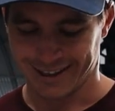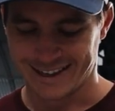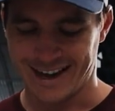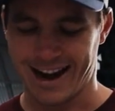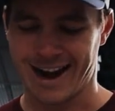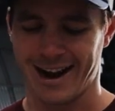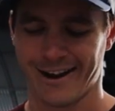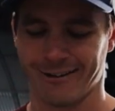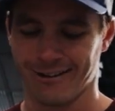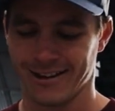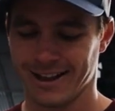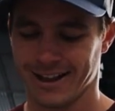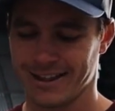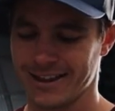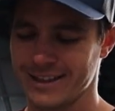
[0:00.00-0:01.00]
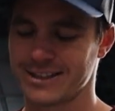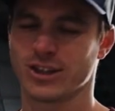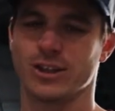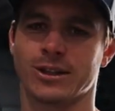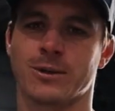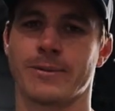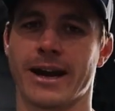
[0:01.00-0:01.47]
Now, these
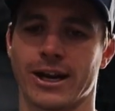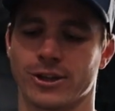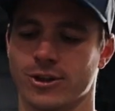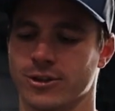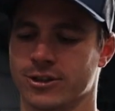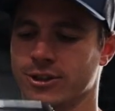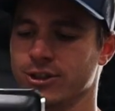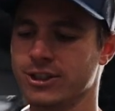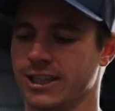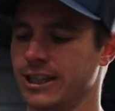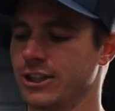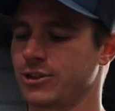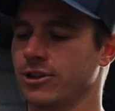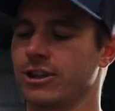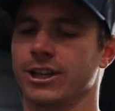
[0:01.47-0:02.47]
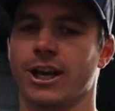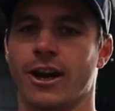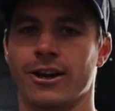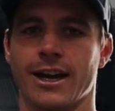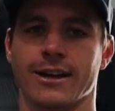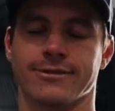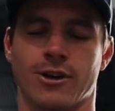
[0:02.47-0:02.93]
are just about useless. You literally
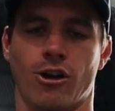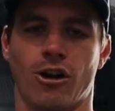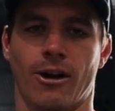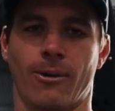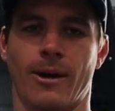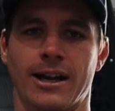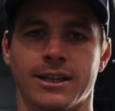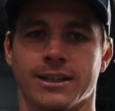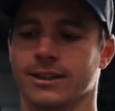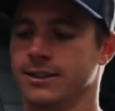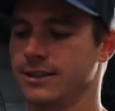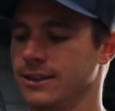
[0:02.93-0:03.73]
go down the highway.